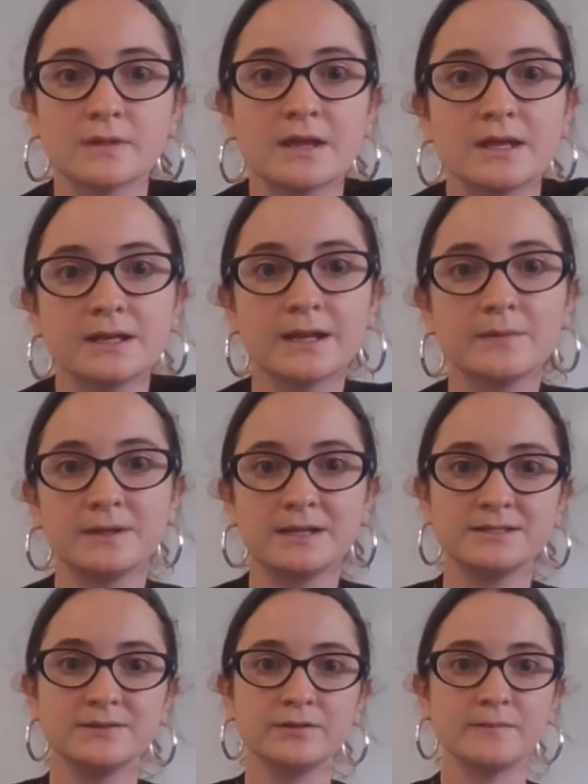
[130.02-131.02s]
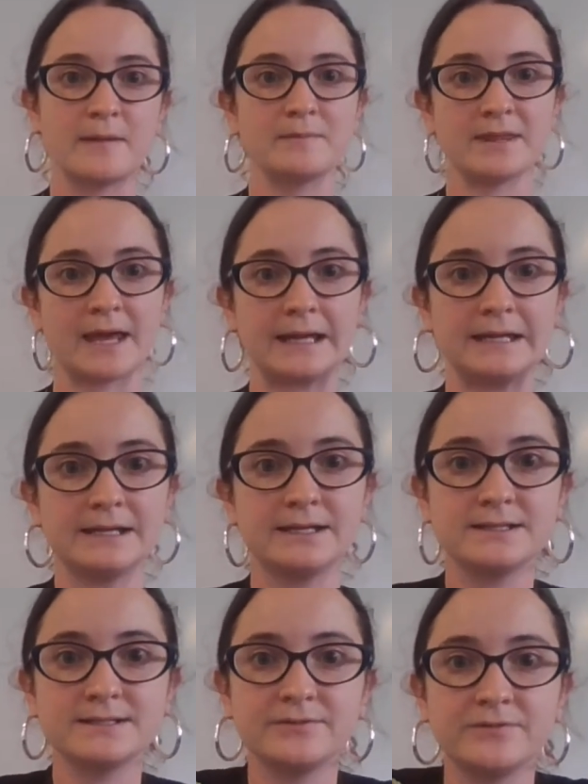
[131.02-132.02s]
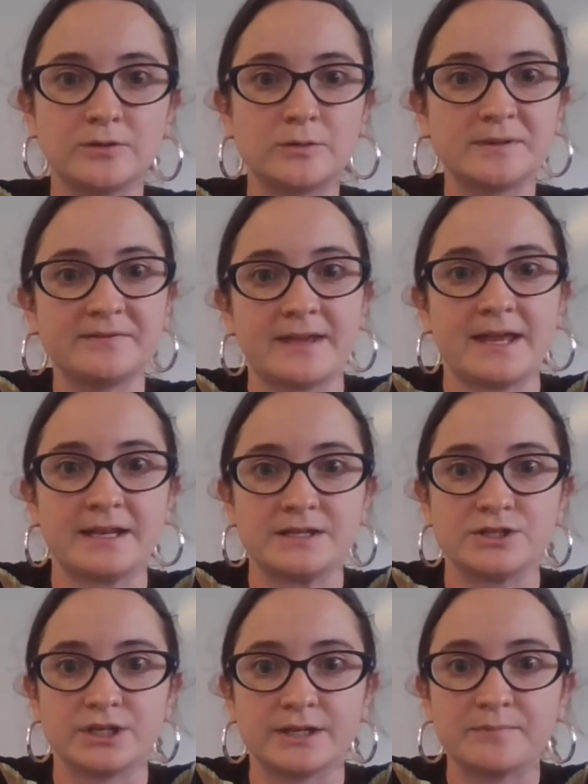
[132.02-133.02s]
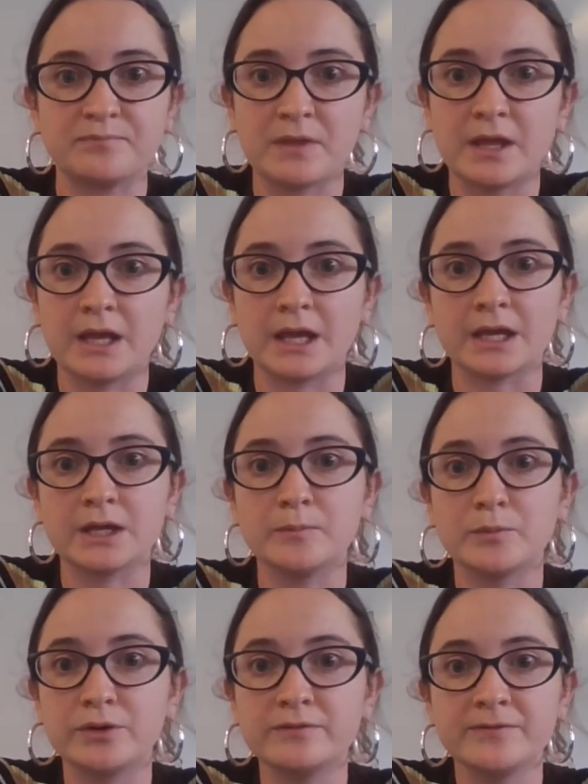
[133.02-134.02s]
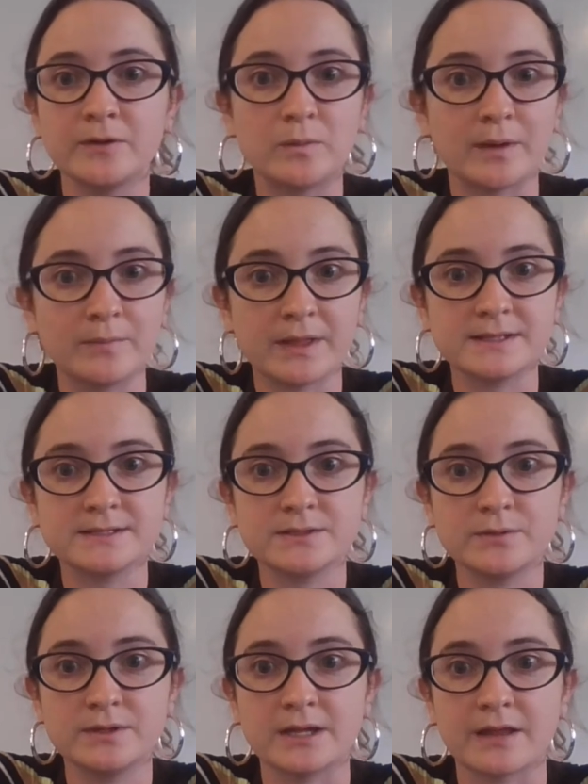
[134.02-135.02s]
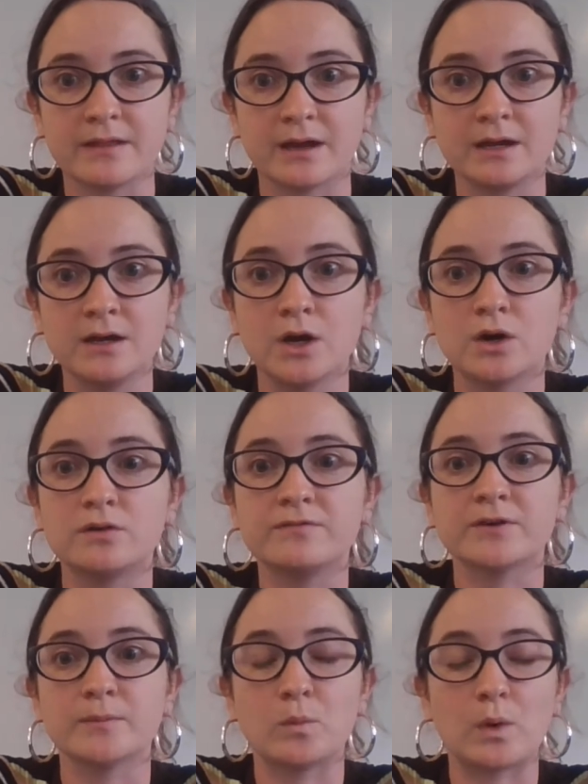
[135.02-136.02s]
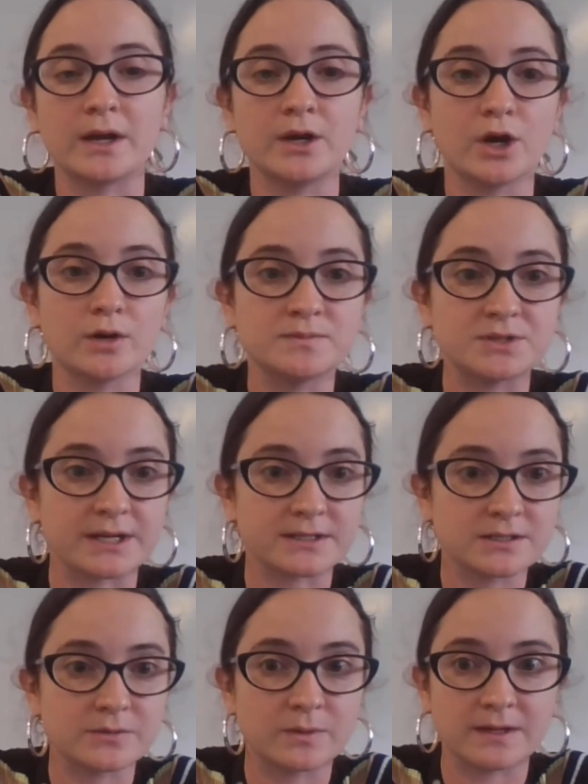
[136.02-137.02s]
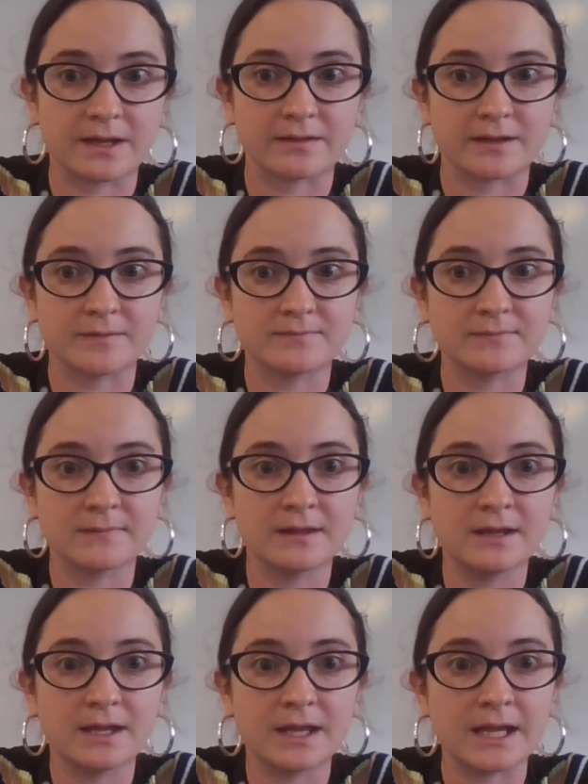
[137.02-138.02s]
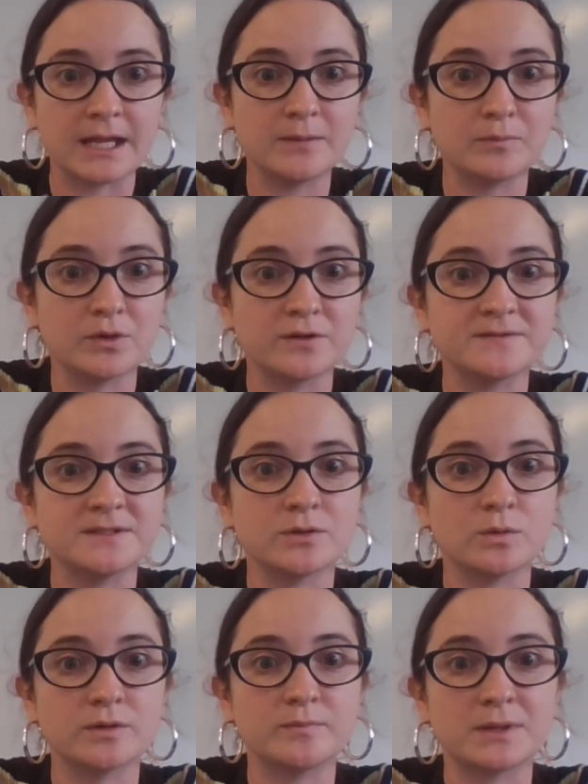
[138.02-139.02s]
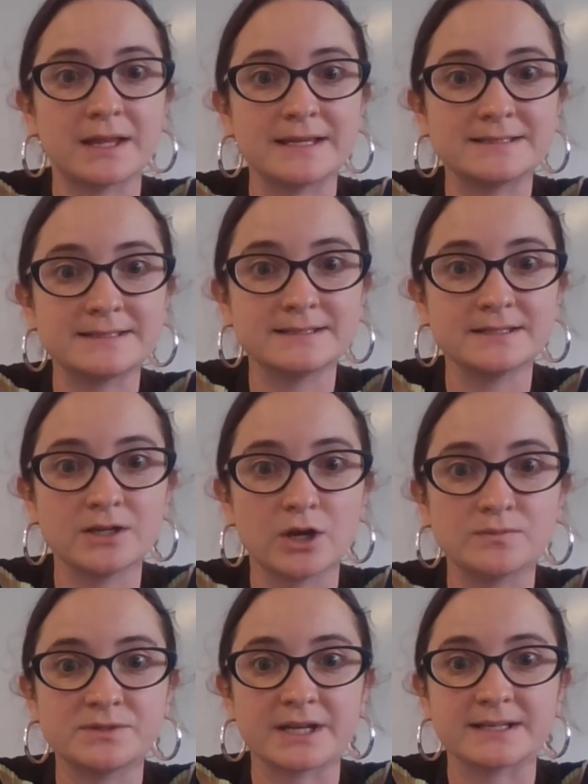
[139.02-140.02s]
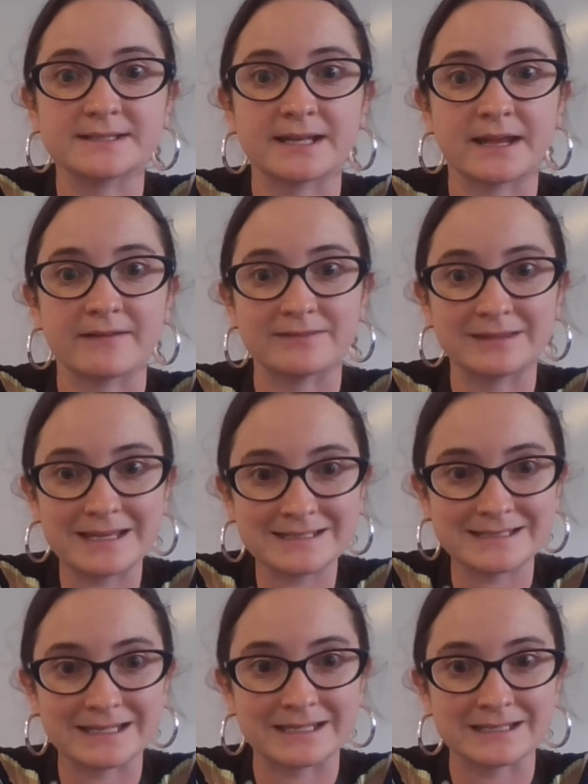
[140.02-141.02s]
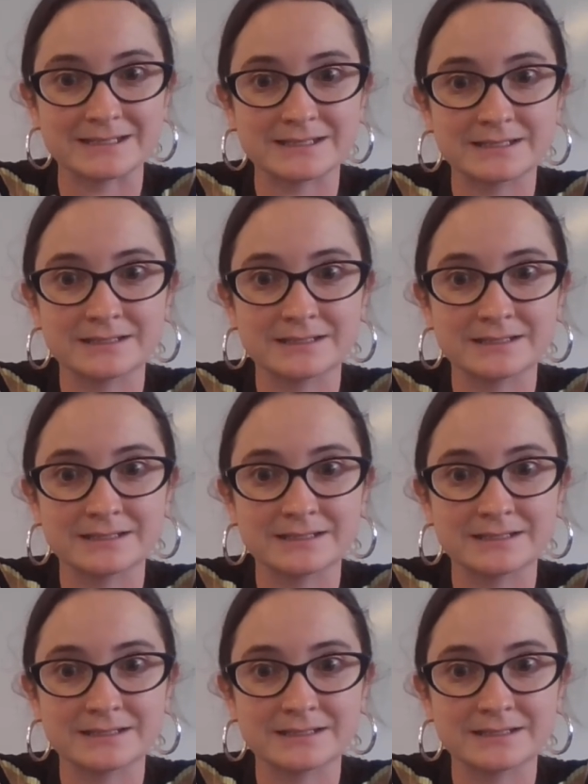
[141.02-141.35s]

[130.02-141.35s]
Now we need to remember that heat is a form of energy. It can move from one place to another or from one object to another. Heat moves toward places and objects that have less heat.